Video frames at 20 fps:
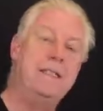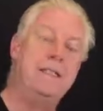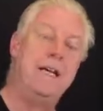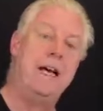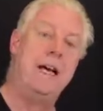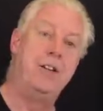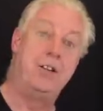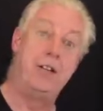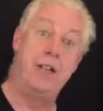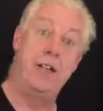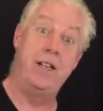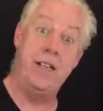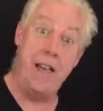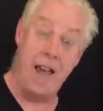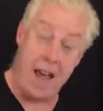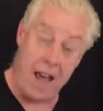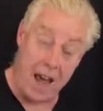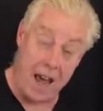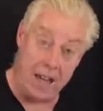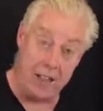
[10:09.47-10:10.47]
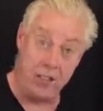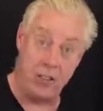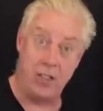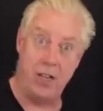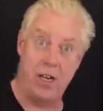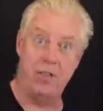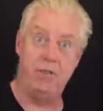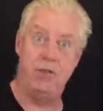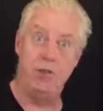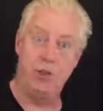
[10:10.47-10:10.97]
And she said, "Yeah." She said,
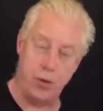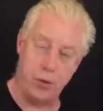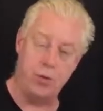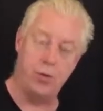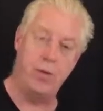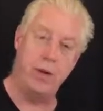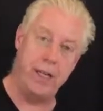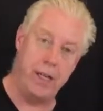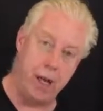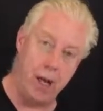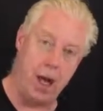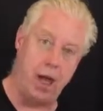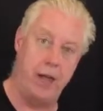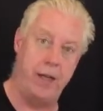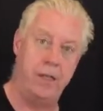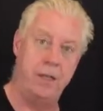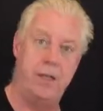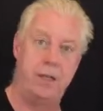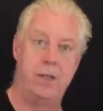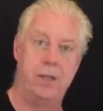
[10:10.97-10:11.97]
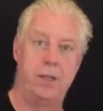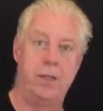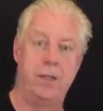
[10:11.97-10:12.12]
"I've just realized